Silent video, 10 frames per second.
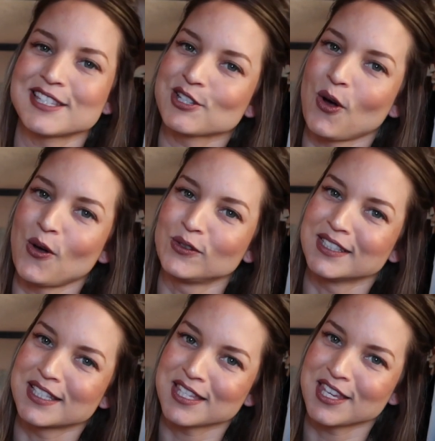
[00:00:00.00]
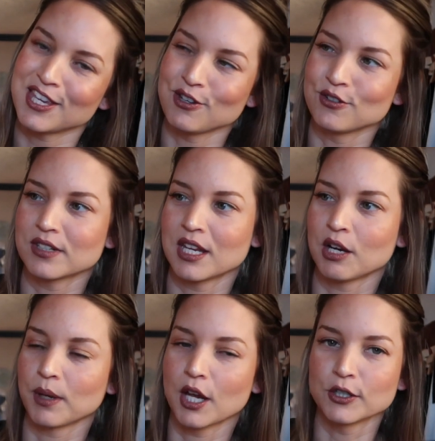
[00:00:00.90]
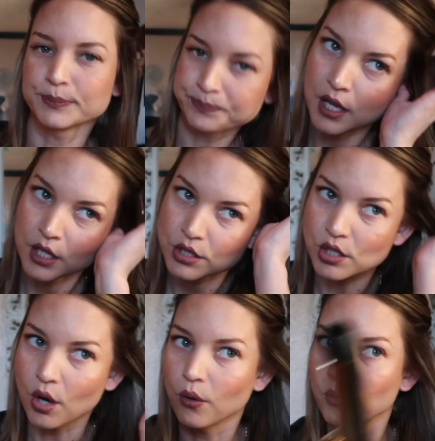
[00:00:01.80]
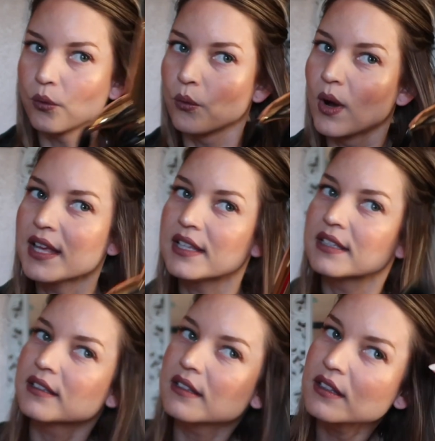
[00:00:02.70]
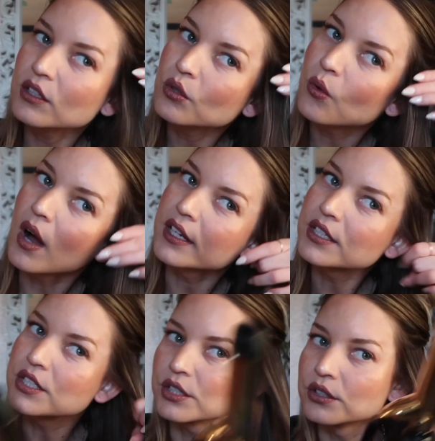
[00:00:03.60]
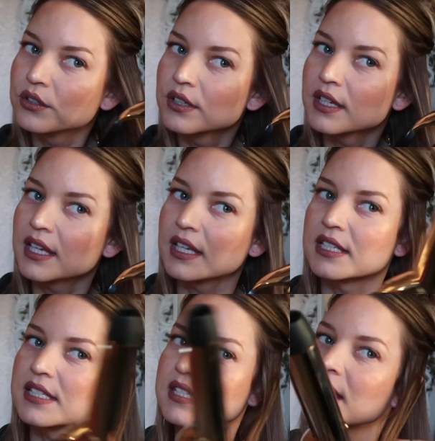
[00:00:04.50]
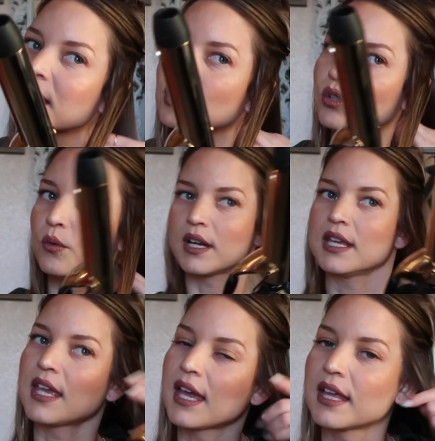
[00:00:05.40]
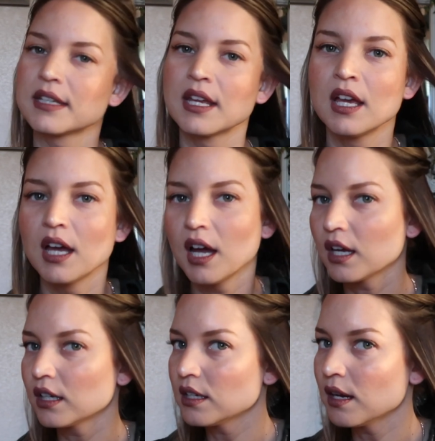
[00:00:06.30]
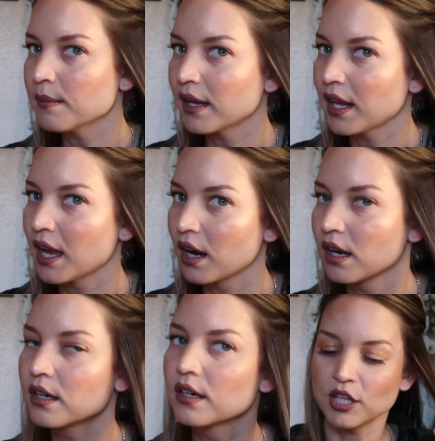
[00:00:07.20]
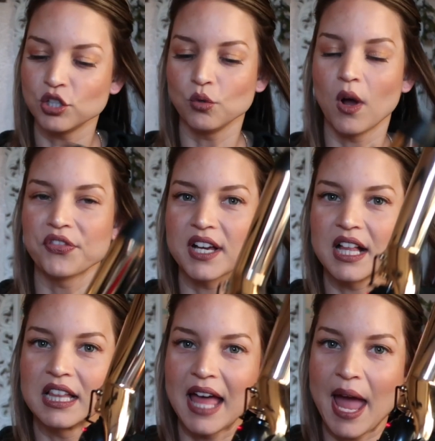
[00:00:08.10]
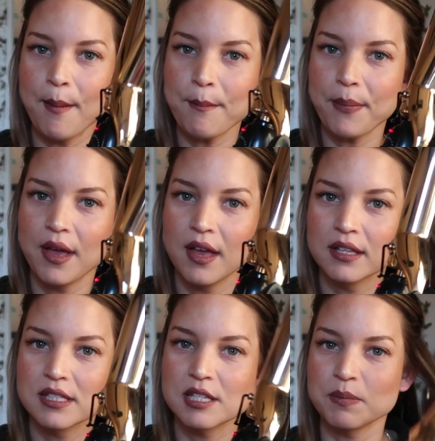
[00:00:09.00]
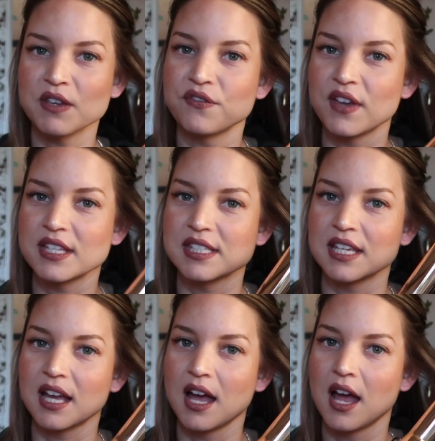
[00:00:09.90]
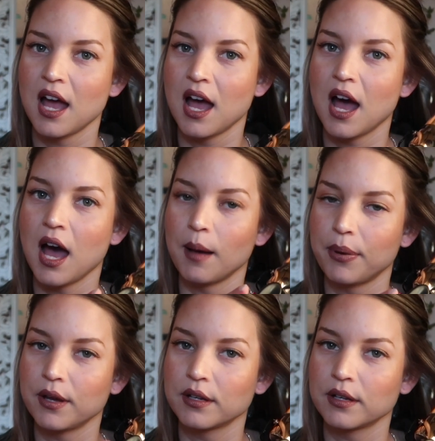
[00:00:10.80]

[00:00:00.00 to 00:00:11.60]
It's gold, it's cute. Here we go. So what you want to do is you want to get a good amount of hair, and you want the clamp to be facing up.